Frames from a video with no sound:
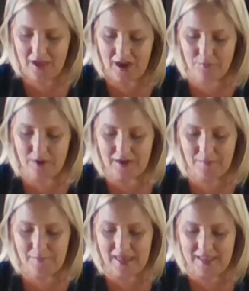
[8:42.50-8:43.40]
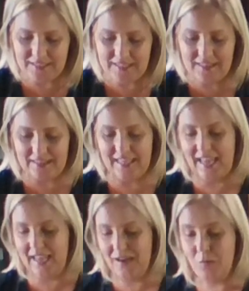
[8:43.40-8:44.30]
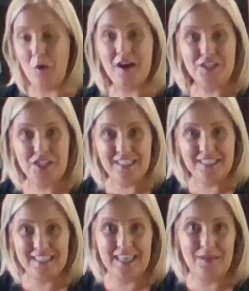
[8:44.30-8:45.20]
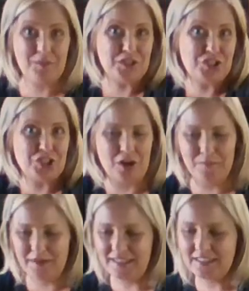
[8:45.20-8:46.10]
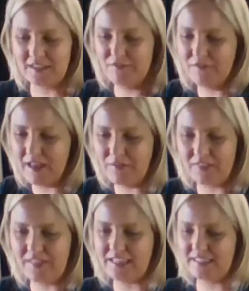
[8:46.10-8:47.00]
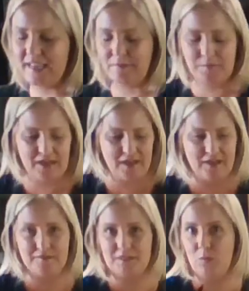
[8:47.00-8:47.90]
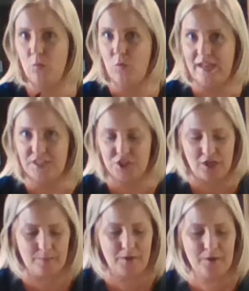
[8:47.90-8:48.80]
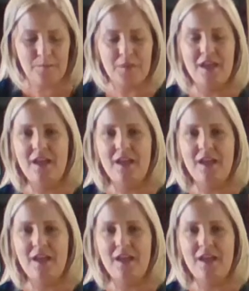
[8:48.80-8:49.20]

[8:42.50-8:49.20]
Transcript: I recommend that they hand wash it to keep the sharpness. I've found that that's kept my knives way sharper.